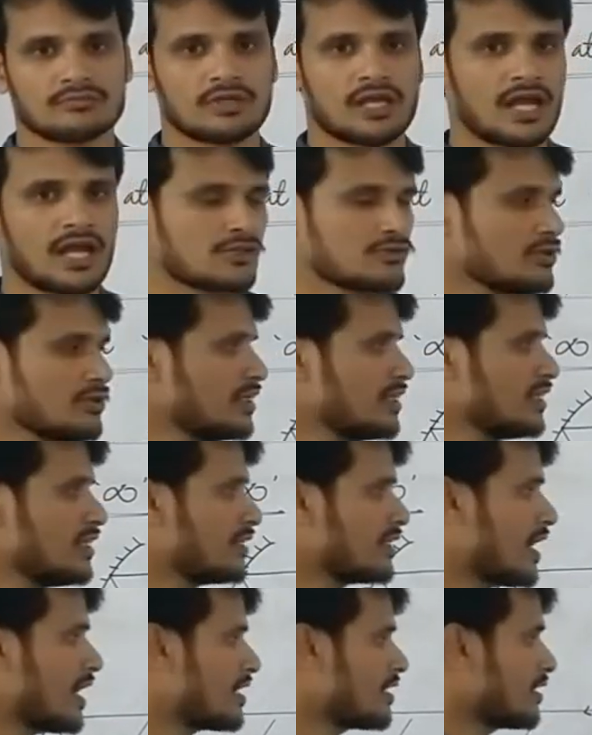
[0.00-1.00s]

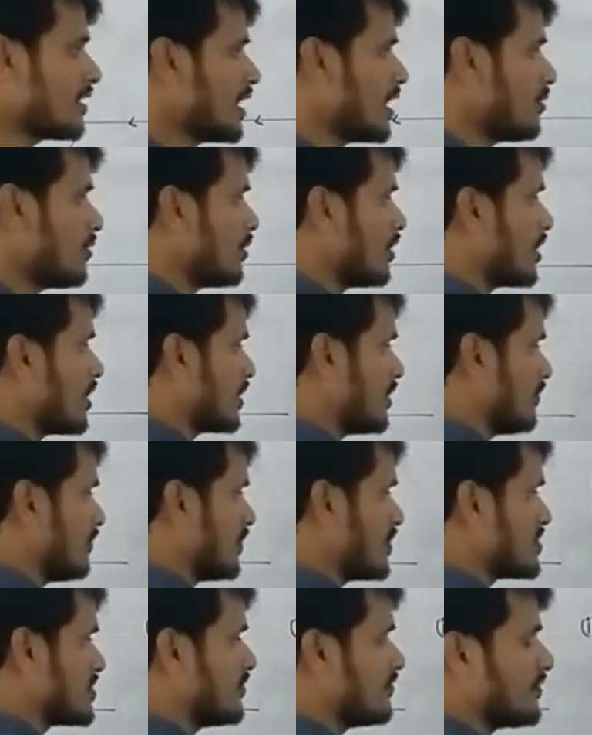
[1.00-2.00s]
Actually candle have lot of
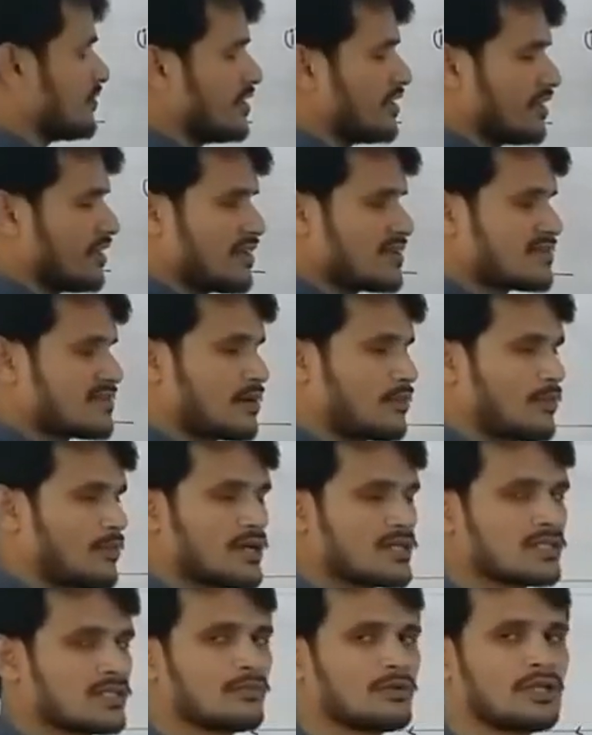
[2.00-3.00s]
rays, infinity rays are
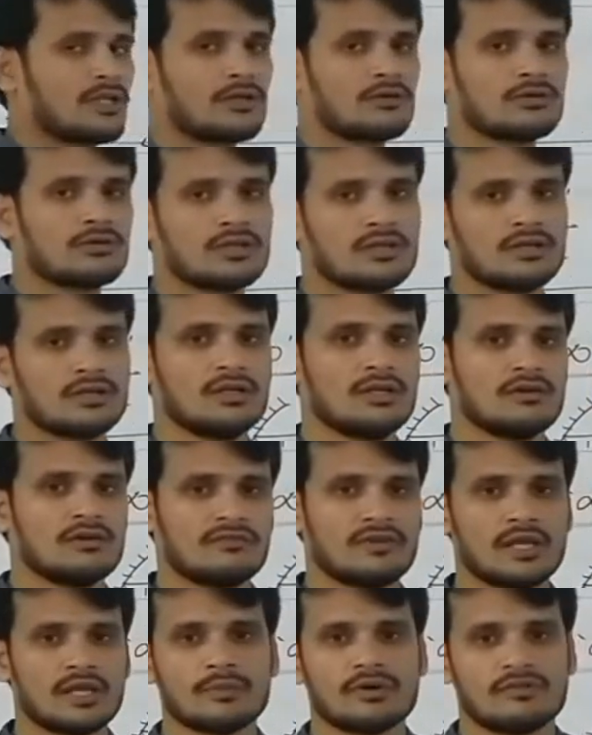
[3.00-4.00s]
possible around the
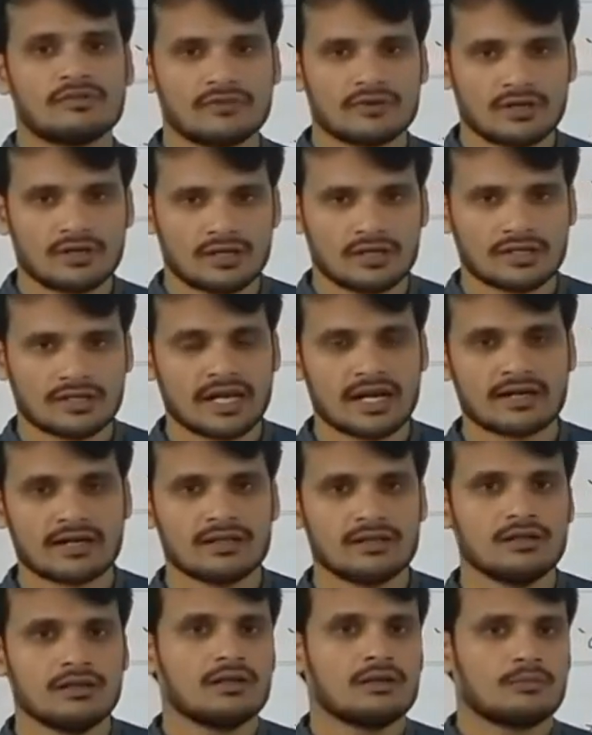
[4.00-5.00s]
flame of
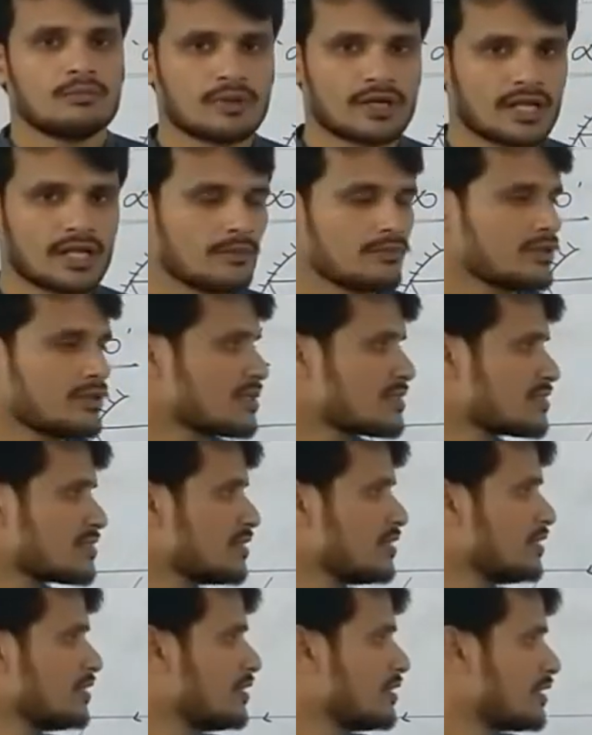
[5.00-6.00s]
candle, but I am just
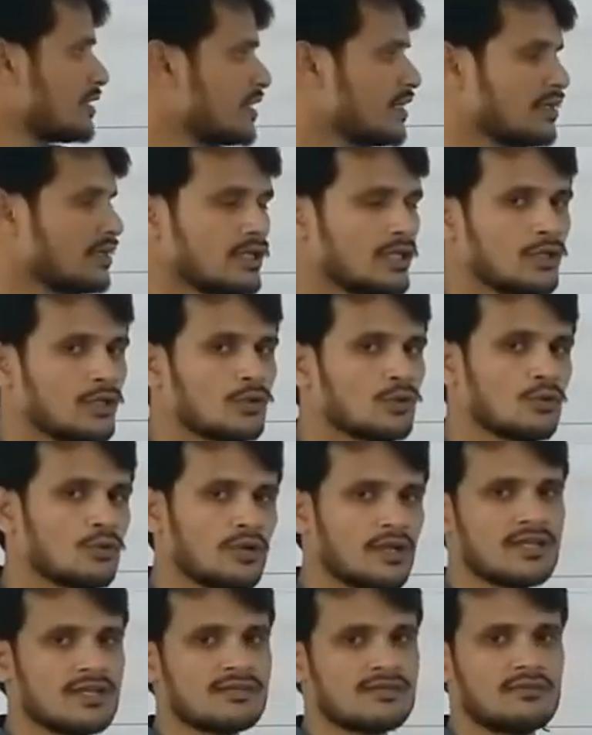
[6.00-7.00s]
taking two
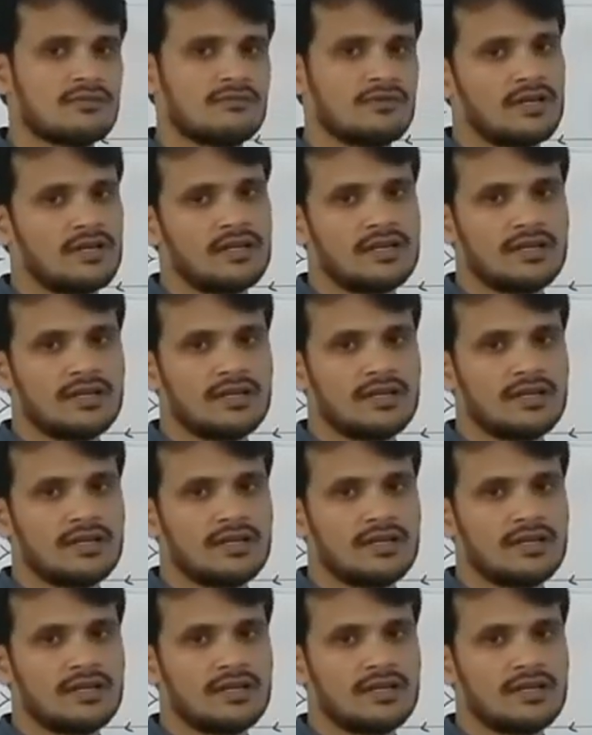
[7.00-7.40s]
rays for